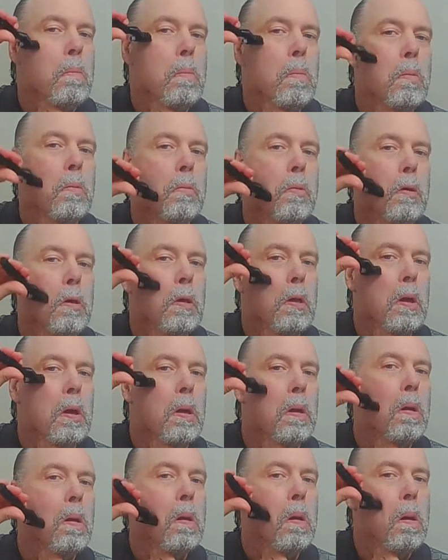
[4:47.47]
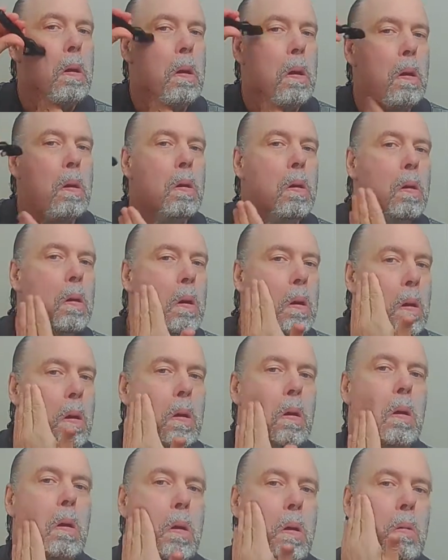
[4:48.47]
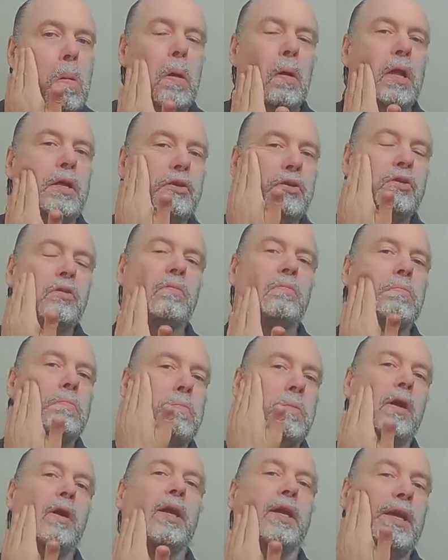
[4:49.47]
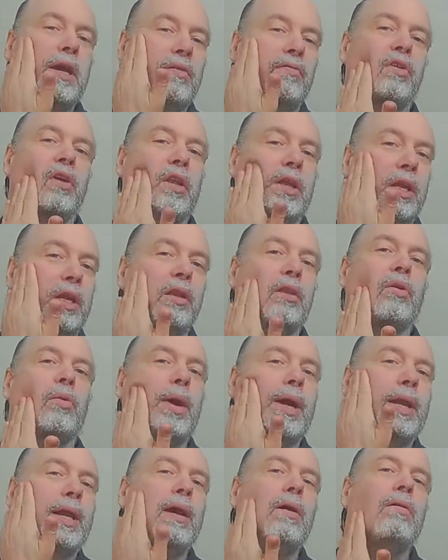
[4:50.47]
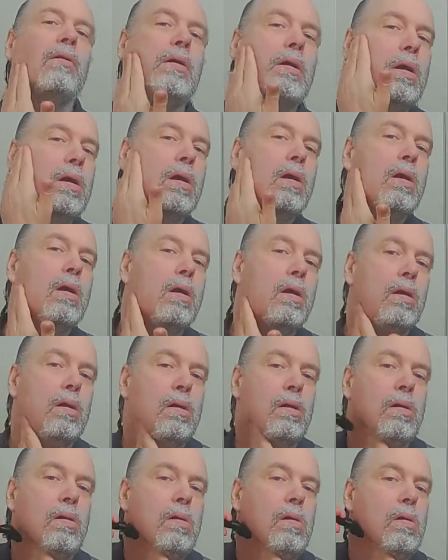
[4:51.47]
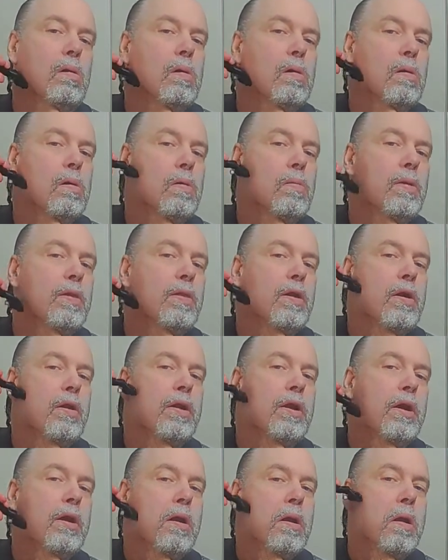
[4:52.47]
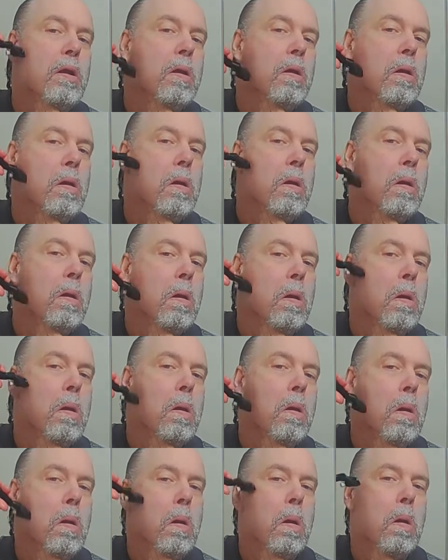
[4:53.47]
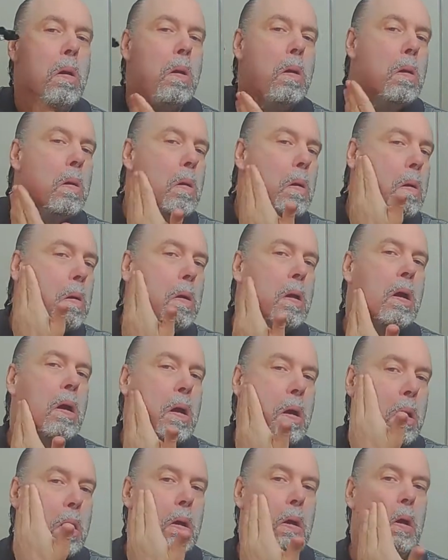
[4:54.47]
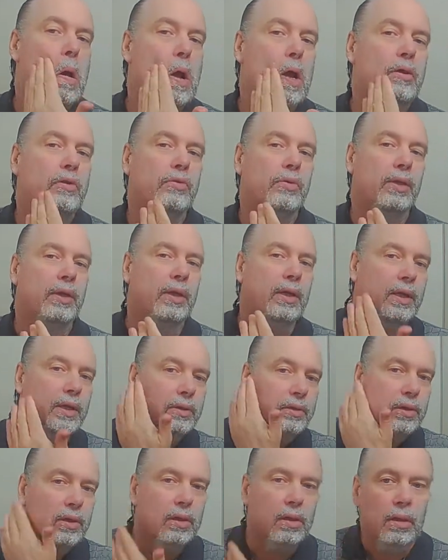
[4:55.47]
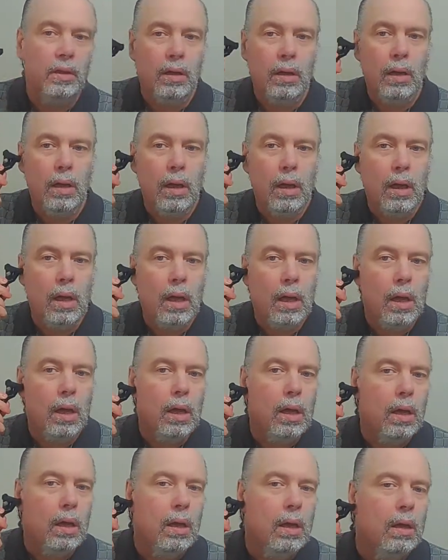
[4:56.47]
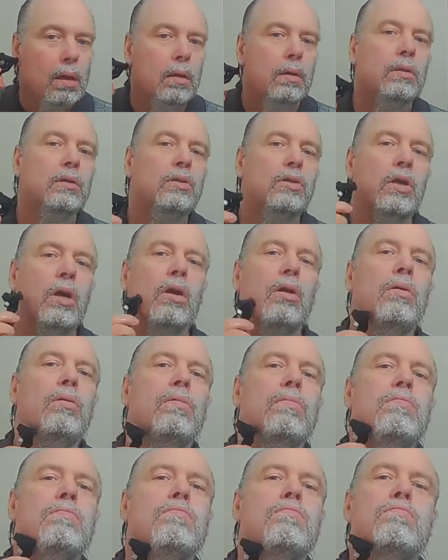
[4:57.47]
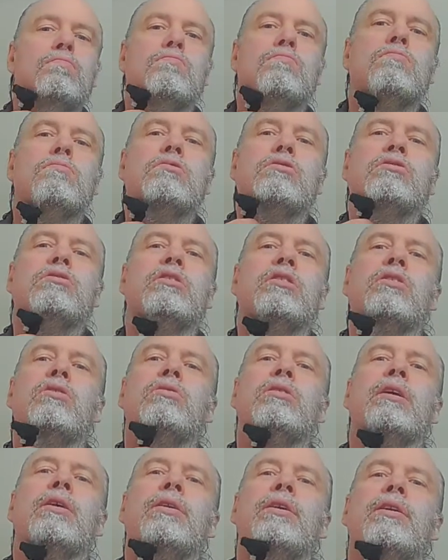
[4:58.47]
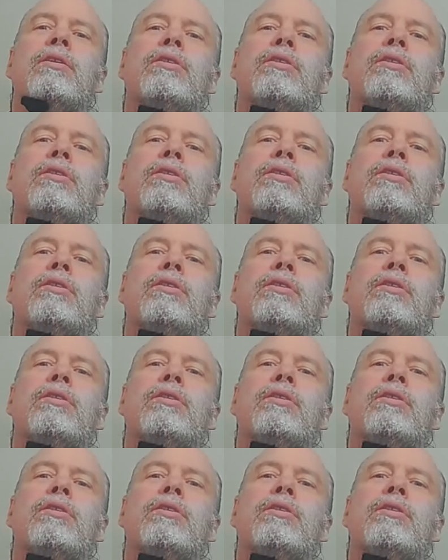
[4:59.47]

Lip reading: For that. Well, that's there. I can't feel it either way now. A bit down here. Yeah. Oh, that's really nice. So I'm just going to go down here and